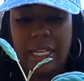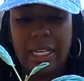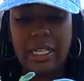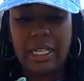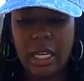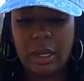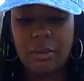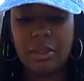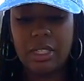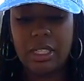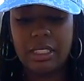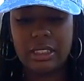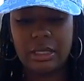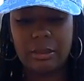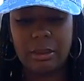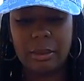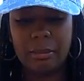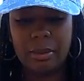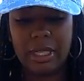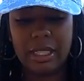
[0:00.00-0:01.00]
and it will need to
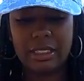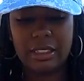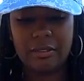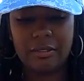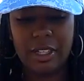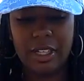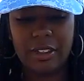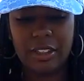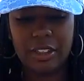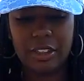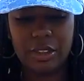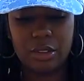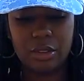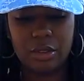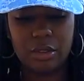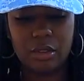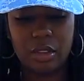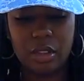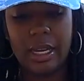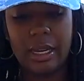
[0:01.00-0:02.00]
be planted very
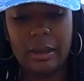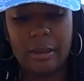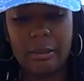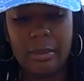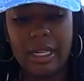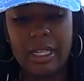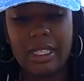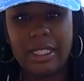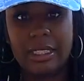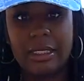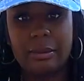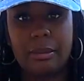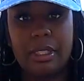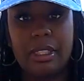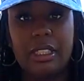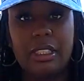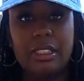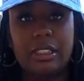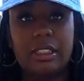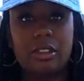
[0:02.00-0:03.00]
soon. My
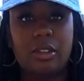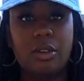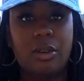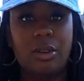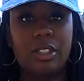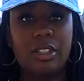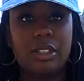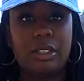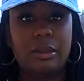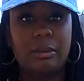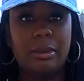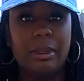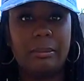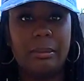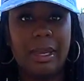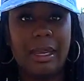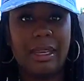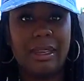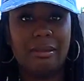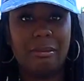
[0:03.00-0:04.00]
husband is going to be
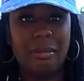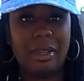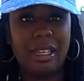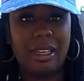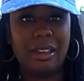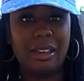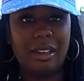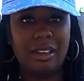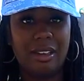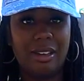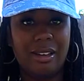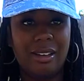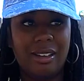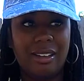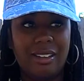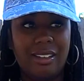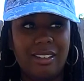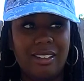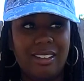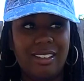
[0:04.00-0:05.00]
making me
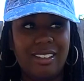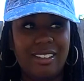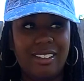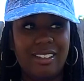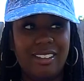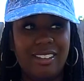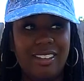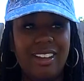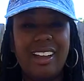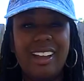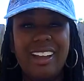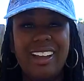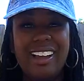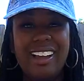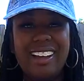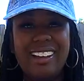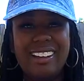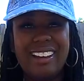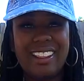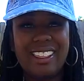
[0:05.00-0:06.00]

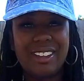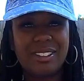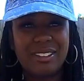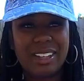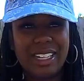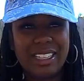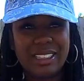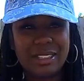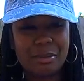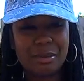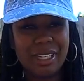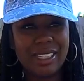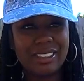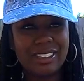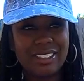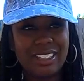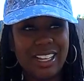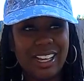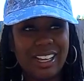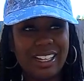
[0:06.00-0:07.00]
another raised bed,
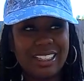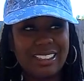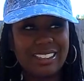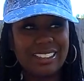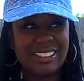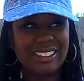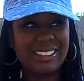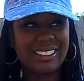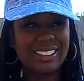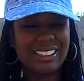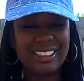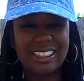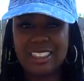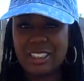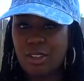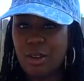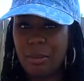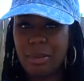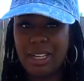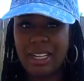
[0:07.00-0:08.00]
you guys. This
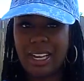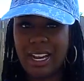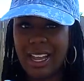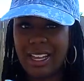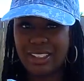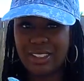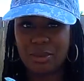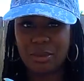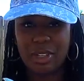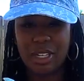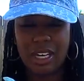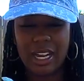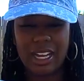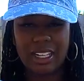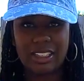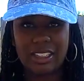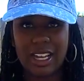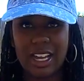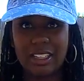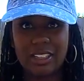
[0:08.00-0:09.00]
is gonna be the last one,
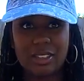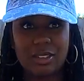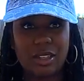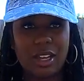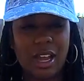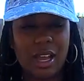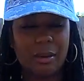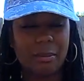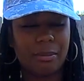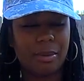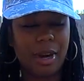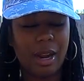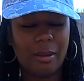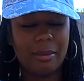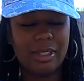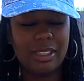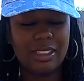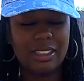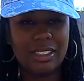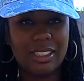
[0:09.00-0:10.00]
I
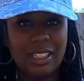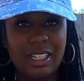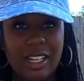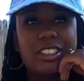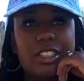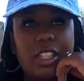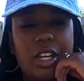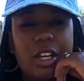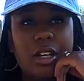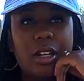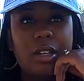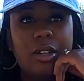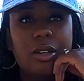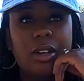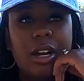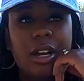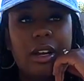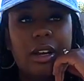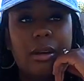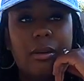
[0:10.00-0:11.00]
promise.
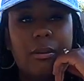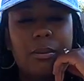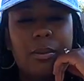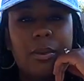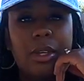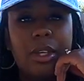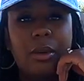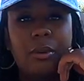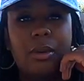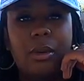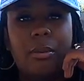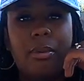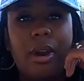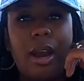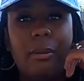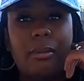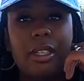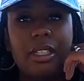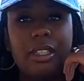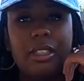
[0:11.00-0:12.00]
So we will
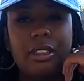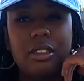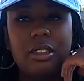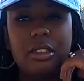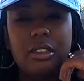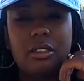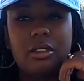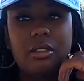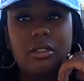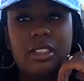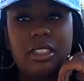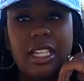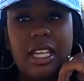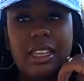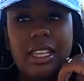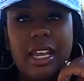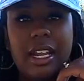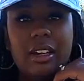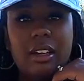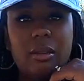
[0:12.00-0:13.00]
probably set
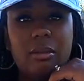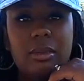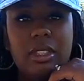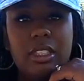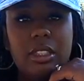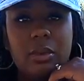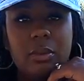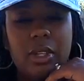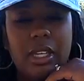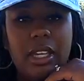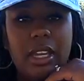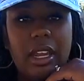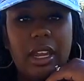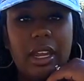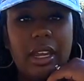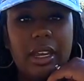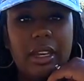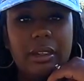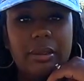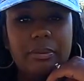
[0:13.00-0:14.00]
that up this
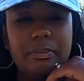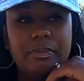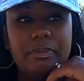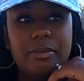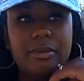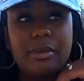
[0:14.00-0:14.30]
weekend,